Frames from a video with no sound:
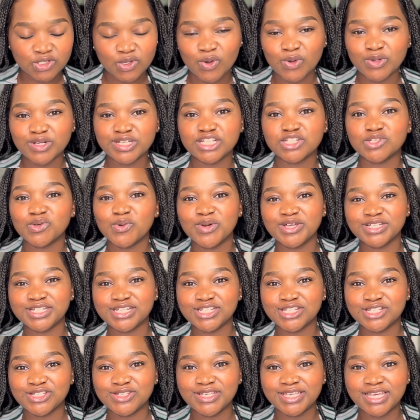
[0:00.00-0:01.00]
or just
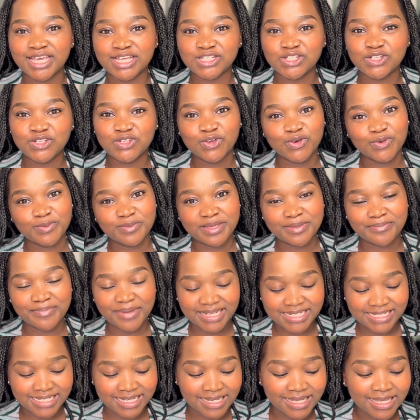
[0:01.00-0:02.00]
questions to get to know me
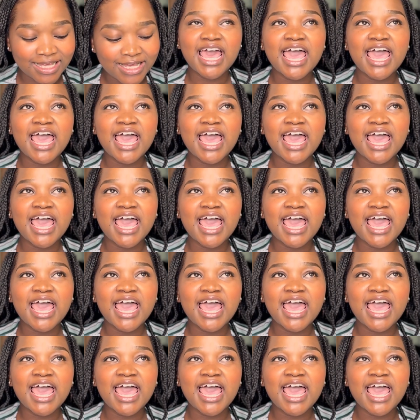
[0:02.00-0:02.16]
better.